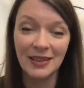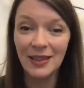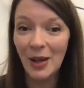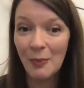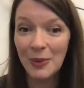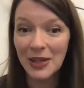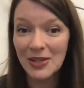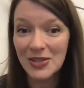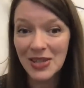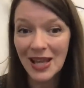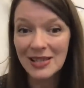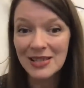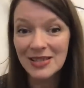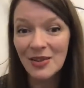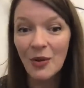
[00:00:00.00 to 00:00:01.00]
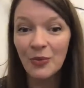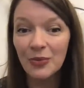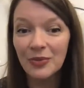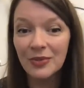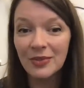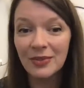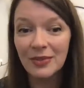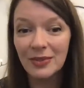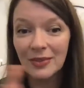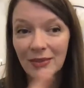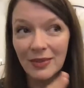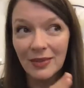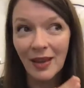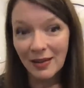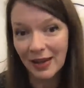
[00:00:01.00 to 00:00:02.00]
because that's not
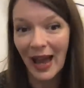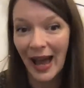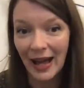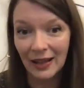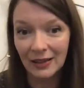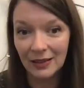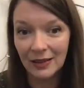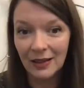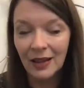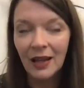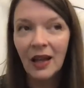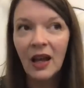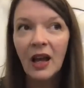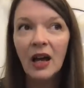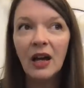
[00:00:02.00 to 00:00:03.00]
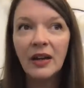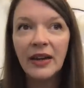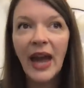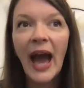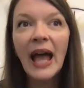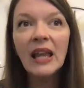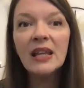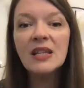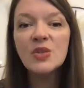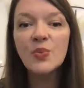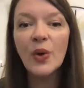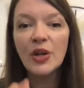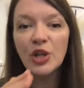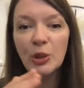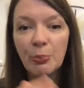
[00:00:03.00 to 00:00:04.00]
a CAL. A CAL is
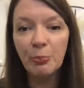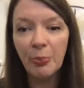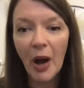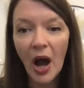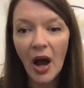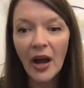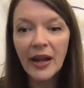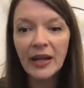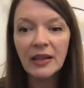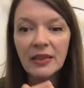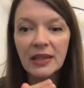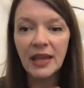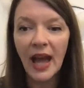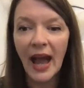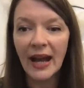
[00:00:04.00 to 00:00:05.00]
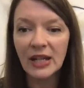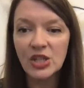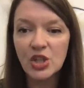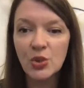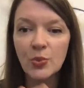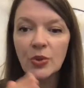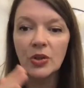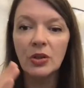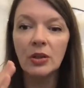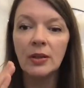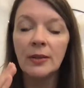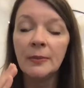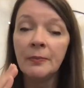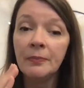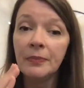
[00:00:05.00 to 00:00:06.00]
where you buy the actual
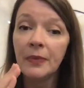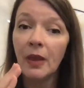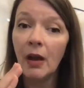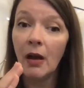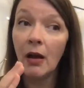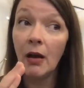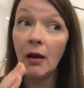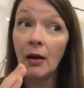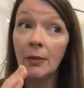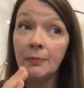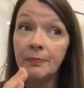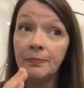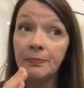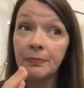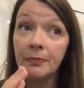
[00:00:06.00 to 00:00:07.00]
yarn,